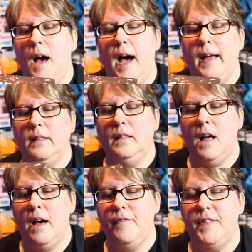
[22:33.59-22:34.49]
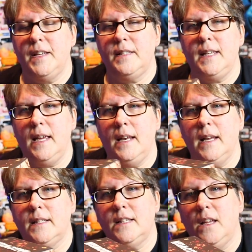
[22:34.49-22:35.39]
I love this scene.
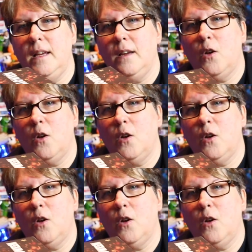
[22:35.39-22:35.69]
It's the